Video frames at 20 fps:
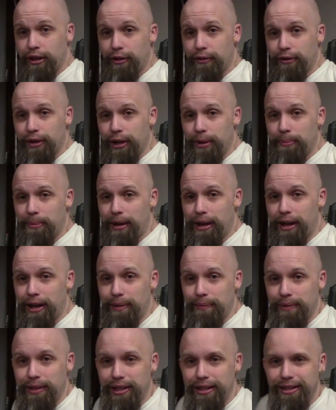over here
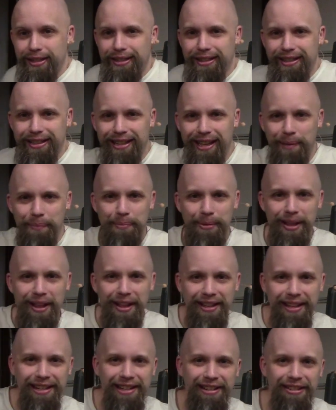behind me, I'm
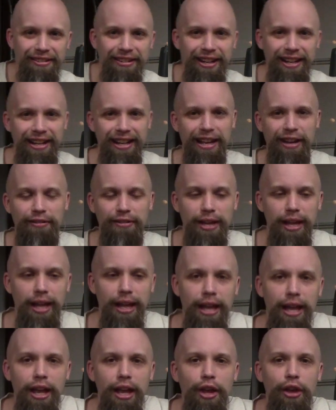blocking it right now.
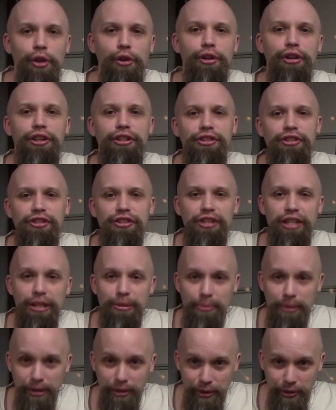You're going to see
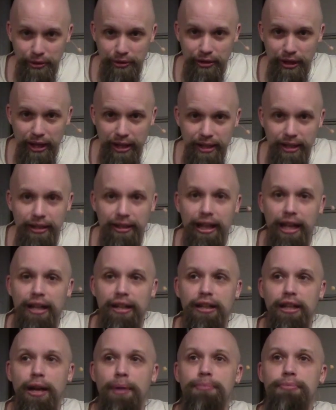what it looks like.
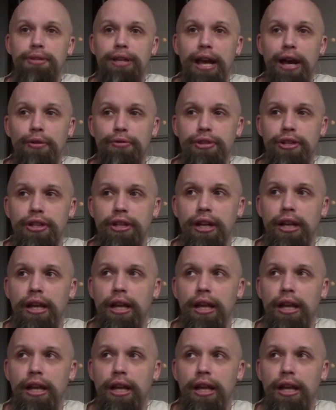That comes out